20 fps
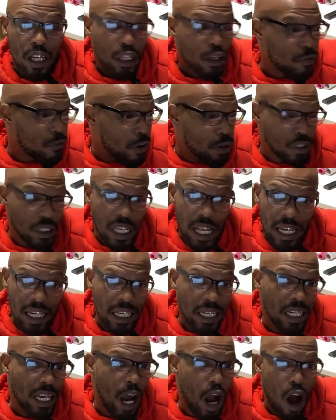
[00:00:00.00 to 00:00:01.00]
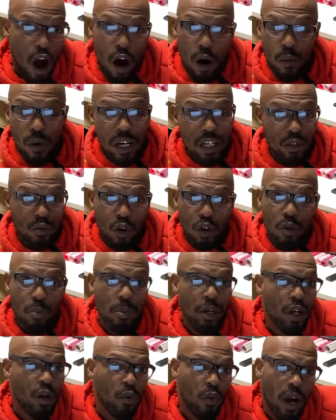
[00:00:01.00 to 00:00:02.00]
The first lady that always want to
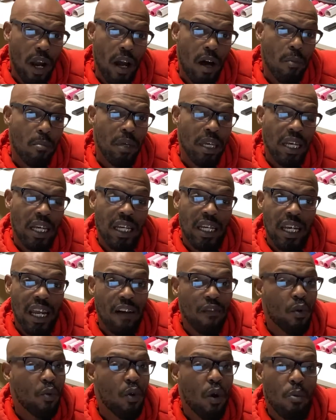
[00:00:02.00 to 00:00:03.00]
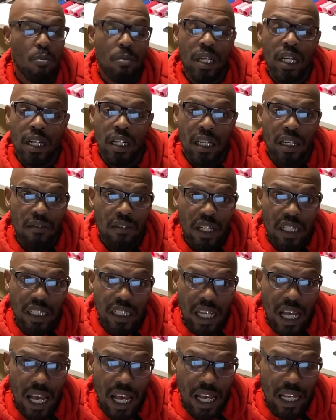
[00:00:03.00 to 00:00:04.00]
be around me and never want me to leave her
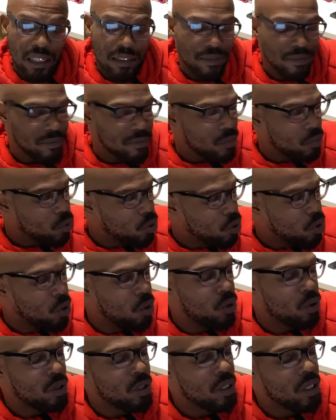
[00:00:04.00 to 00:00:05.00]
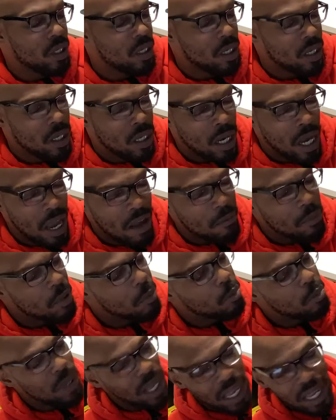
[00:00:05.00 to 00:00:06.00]
side. Whew. I've been
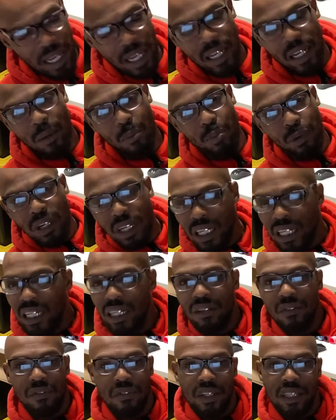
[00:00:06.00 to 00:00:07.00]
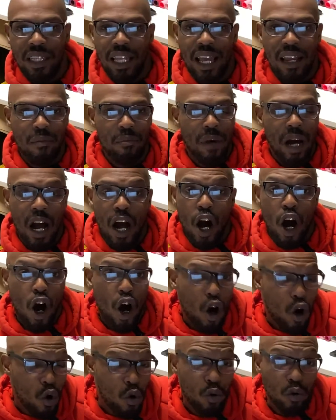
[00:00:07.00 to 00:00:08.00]
begging and pleading for that my
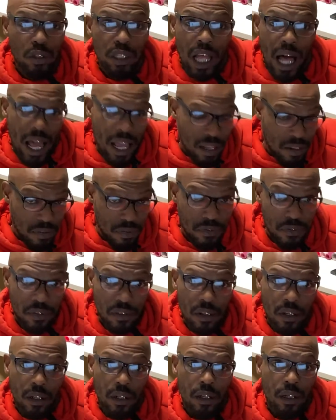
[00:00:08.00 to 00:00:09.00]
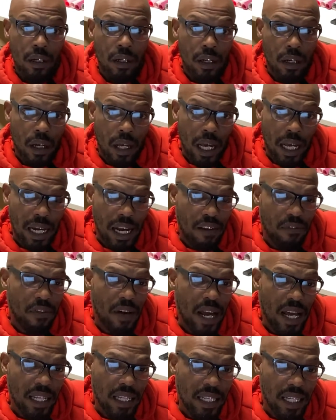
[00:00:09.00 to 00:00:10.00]
whole life. And I
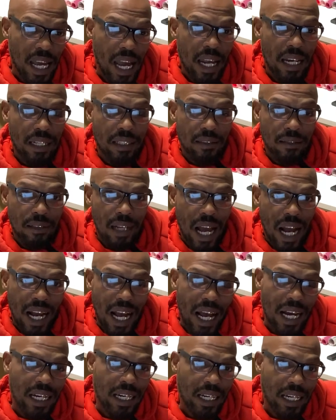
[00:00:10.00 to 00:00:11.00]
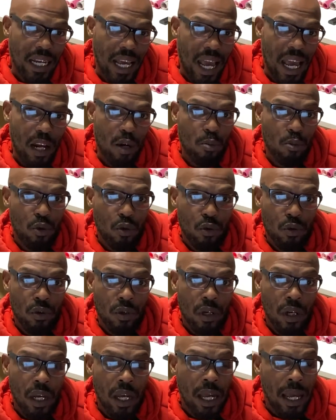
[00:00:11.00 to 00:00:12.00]
finally got it. I got it in the animal.
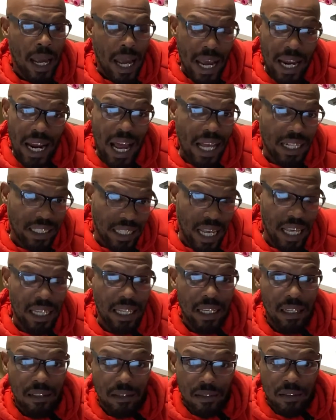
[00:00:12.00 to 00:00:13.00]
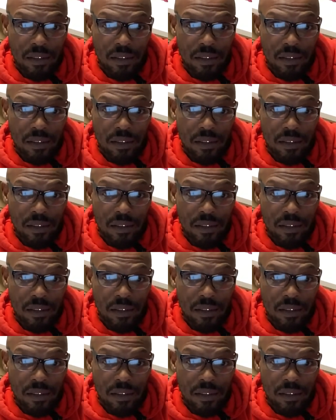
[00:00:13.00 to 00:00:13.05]
And I take it.